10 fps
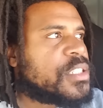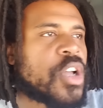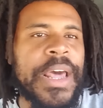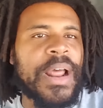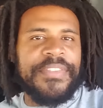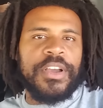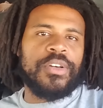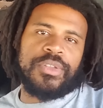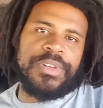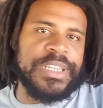So I don't have to
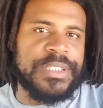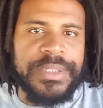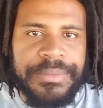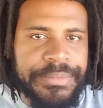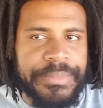go through this.